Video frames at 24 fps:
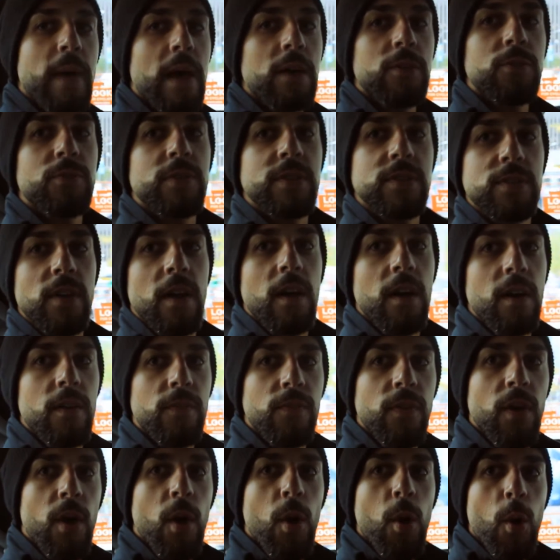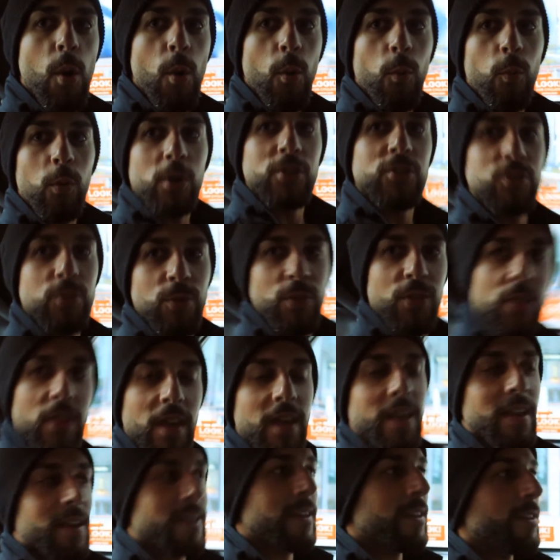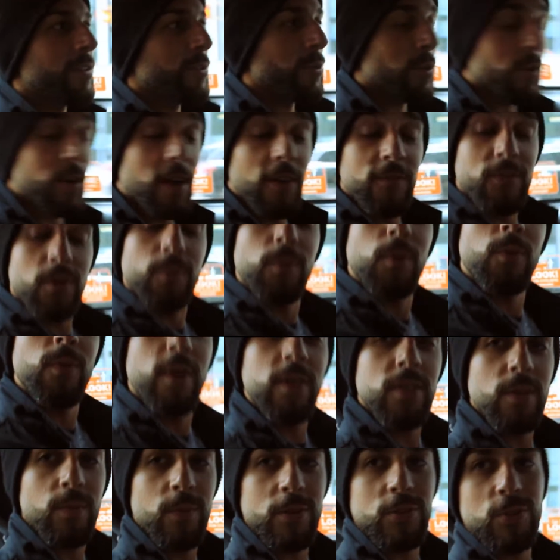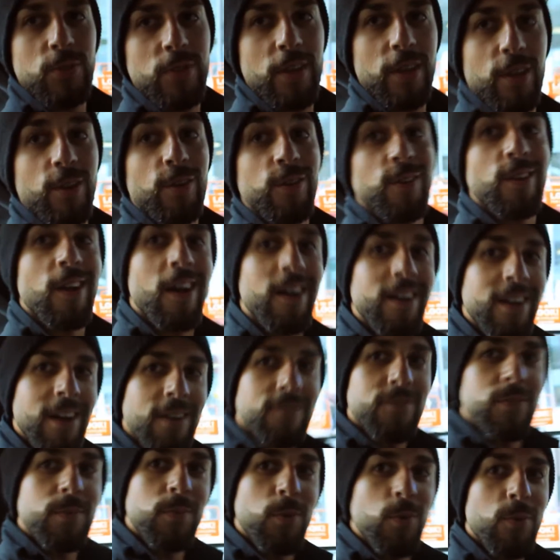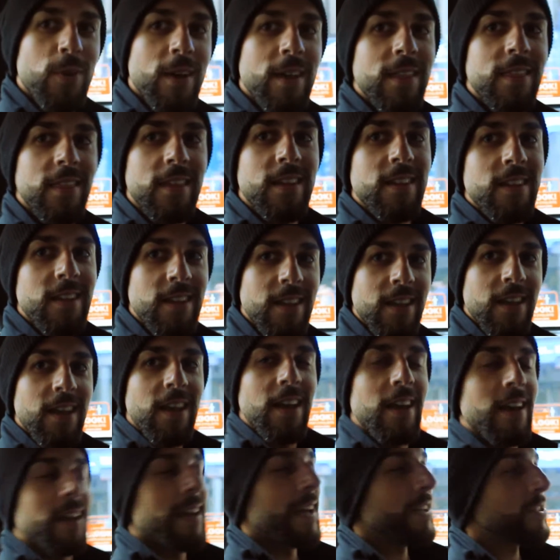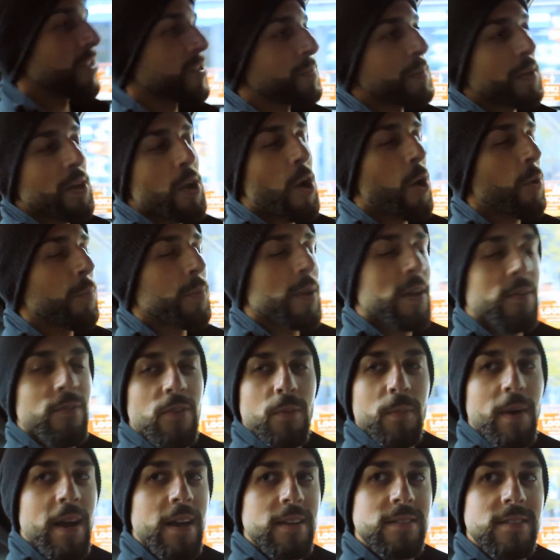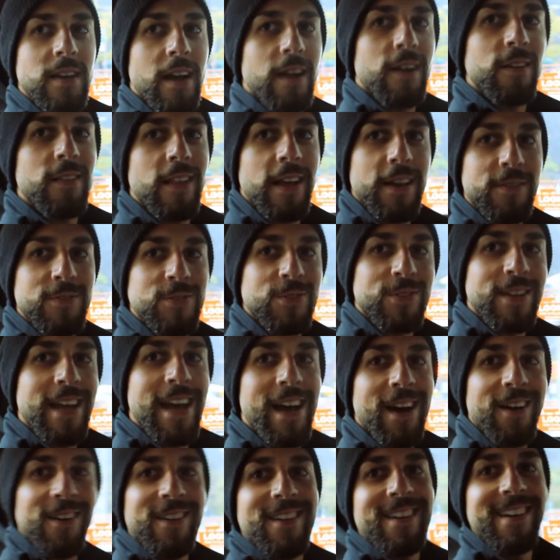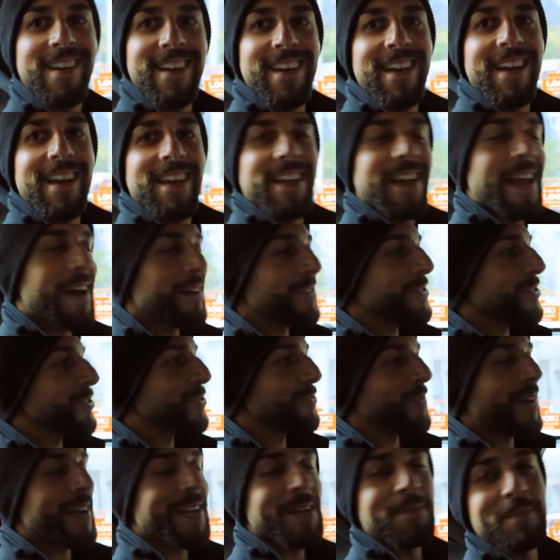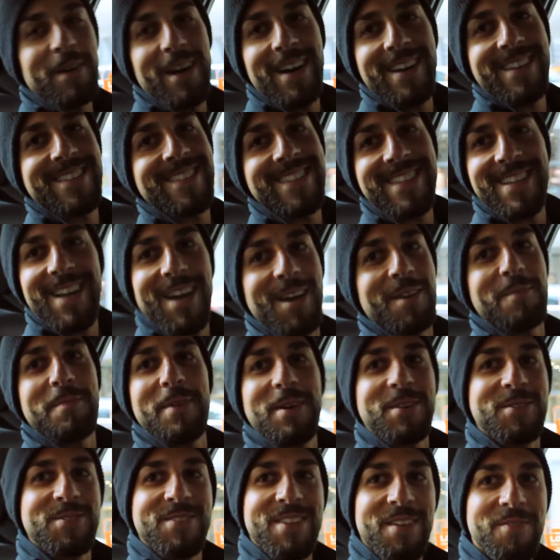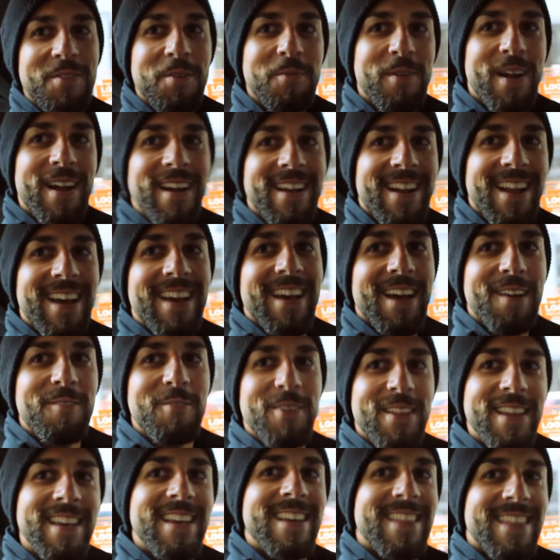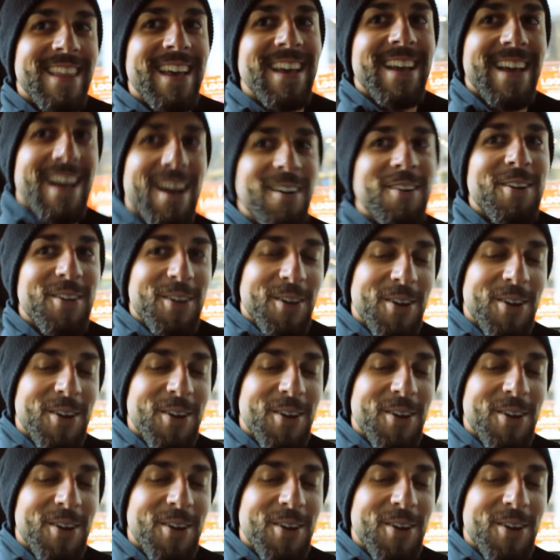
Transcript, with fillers: boundaries of what you think you're comfortable with and what you think you're not comfortable with, and it's just been opening for my entire life. So now, now it's just random hugs and cuddle fuddles everywhere, and I, I really can thank acro